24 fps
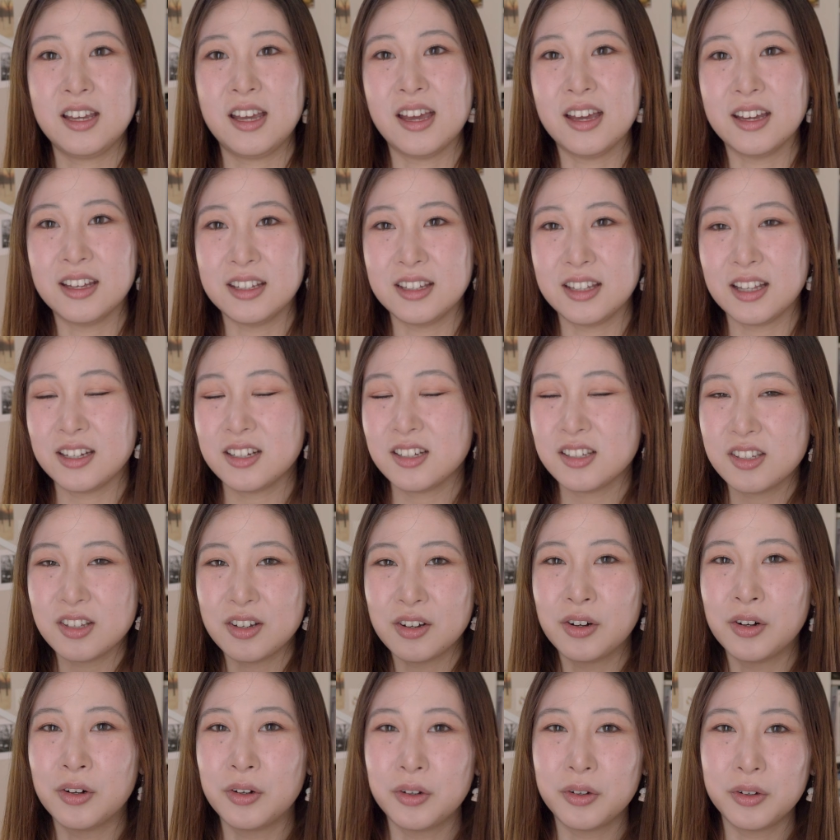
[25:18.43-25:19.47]
and that is
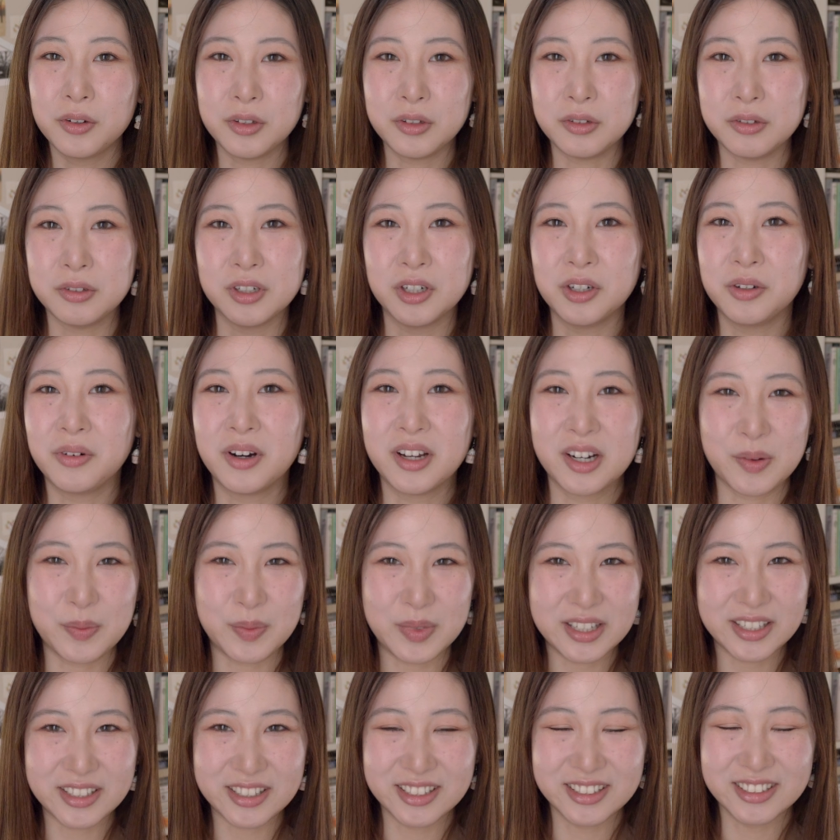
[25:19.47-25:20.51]
a hole you don't want to
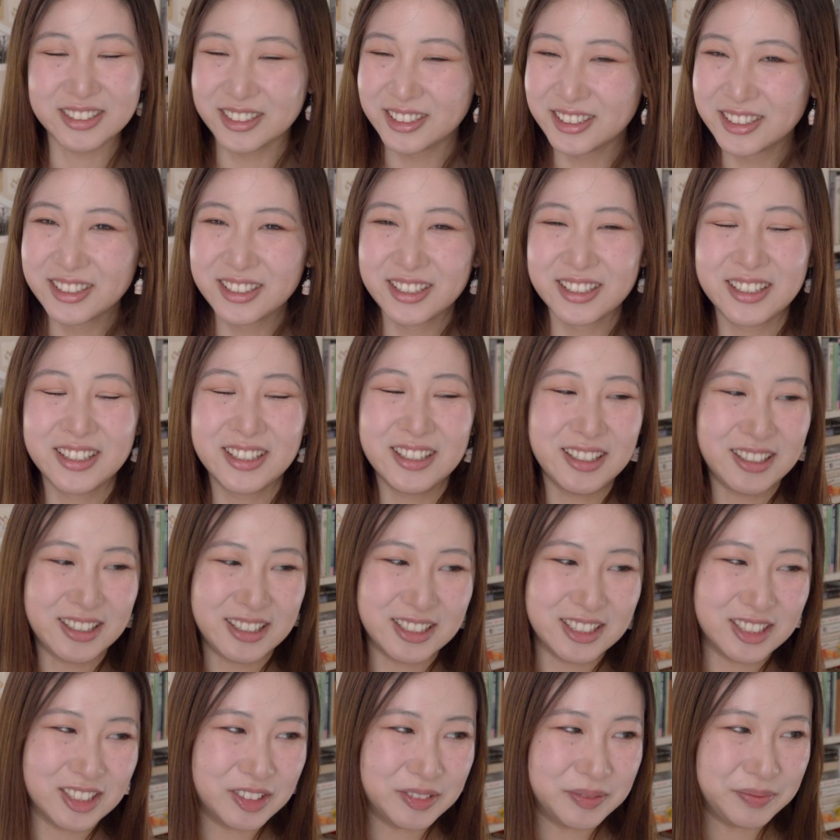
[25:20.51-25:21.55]
be in.
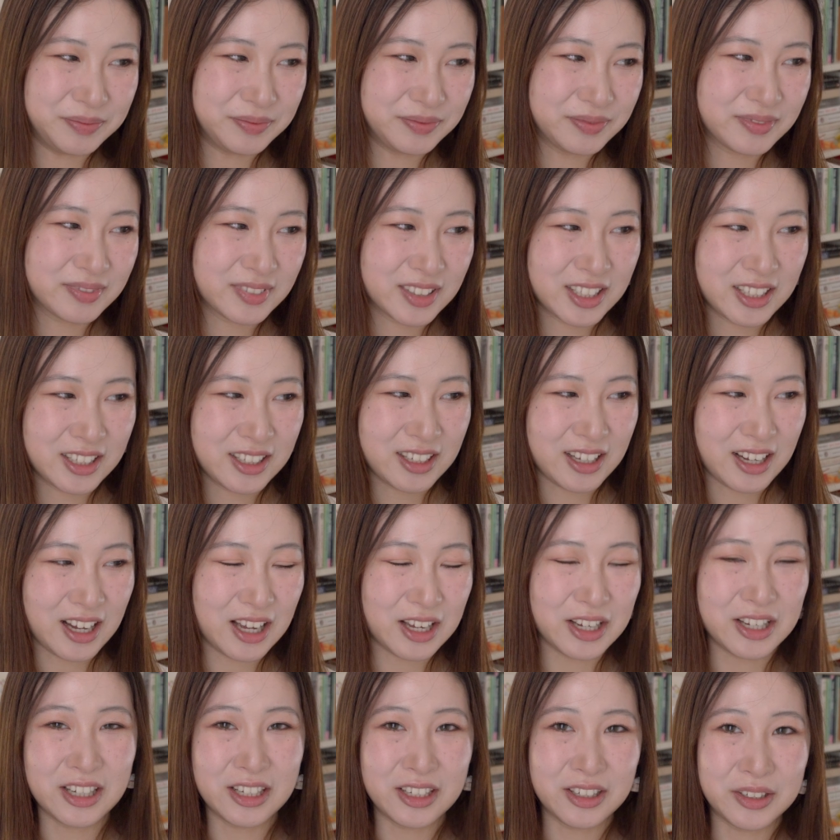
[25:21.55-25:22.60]

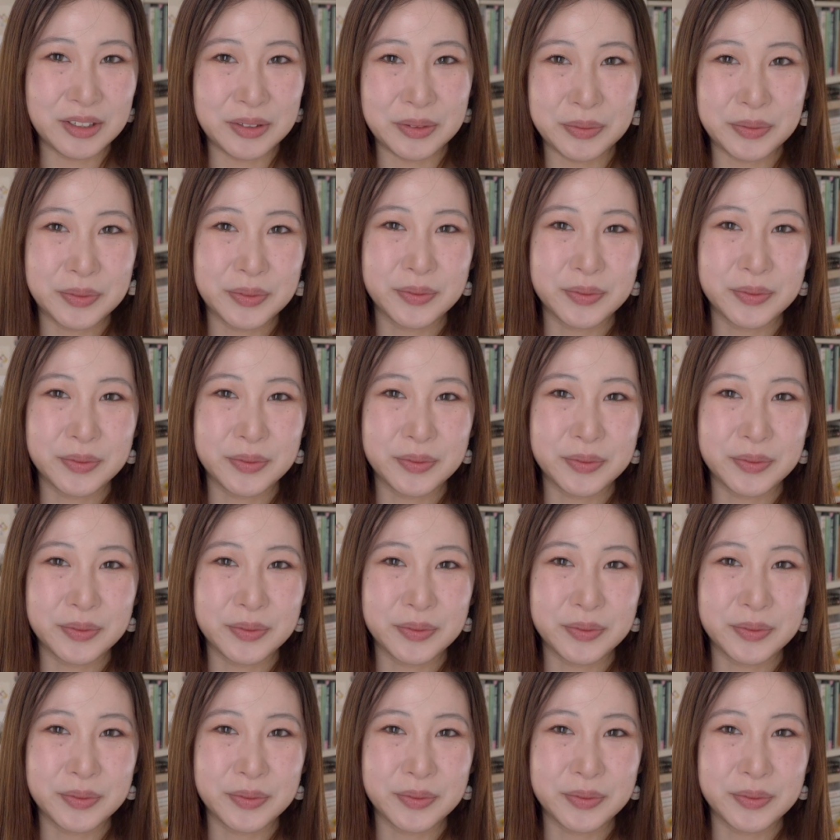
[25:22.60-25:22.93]
I